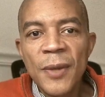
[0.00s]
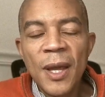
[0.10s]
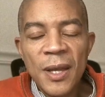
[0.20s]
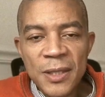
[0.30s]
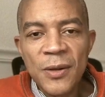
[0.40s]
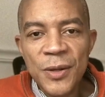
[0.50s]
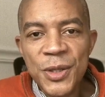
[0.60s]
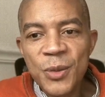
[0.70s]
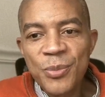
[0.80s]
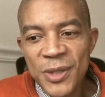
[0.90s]
as long
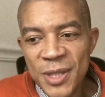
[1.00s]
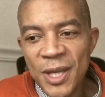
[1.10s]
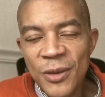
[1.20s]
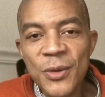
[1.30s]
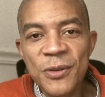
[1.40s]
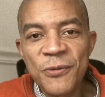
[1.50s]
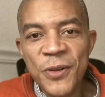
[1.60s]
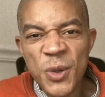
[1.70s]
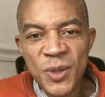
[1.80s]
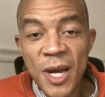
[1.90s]
as you present those
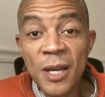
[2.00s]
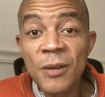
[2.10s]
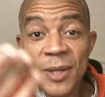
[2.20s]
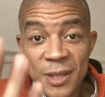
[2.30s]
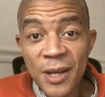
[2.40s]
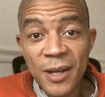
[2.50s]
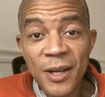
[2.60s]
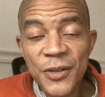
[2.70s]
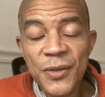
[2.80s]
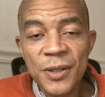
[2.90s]
official documents like I
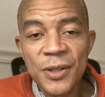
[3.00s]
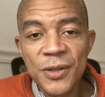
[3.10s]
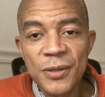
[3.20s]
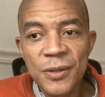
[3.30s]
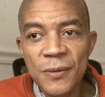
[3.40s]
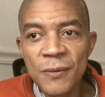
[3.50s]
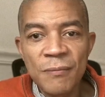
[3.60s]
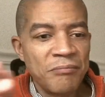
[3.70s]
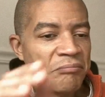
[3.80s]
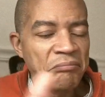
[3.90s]
instructed you to,
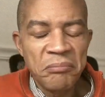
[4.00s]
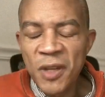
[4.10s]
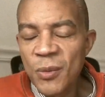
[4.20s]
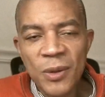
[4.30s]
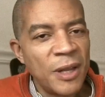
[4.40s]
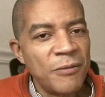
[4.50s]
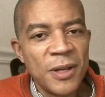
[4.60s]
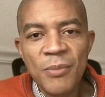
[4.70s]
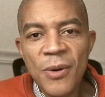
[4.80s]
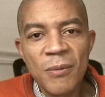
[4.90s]
you won't have
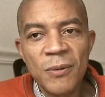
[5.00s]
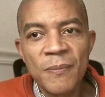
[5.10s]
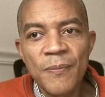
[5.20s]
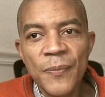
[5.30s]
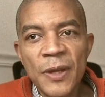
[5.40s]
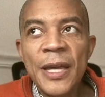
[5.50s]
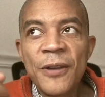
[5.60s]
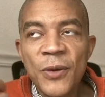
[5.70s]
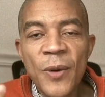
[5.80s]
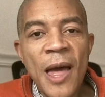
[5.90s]
any problem.
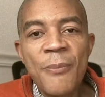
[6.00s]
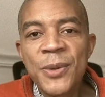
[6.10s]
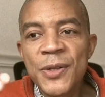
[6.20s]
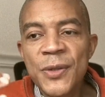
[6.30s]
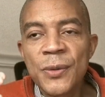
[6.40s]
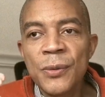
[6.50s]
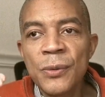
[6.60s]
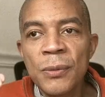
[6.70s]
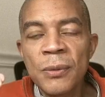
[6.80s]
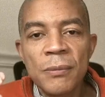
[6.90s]
If you happen
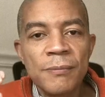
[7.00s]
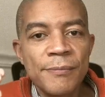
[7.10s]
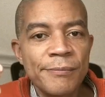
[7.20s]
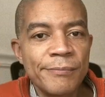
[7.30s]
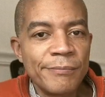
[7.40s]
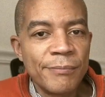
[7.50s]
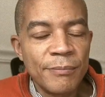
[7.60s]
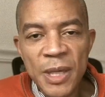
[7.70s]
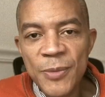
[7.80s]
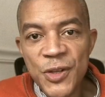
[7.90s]
to
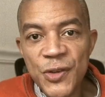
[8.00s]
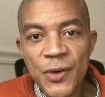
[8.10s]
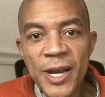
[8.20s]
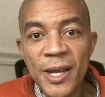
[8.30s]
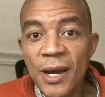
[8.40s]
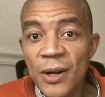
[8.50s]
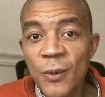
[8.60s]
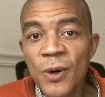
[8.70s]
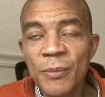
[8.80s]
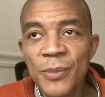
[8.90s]
maybe strike out at
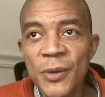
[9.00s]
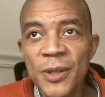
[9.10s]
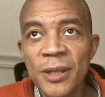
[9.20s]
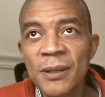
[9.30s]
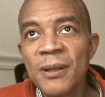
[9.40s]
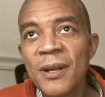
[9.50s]
one building,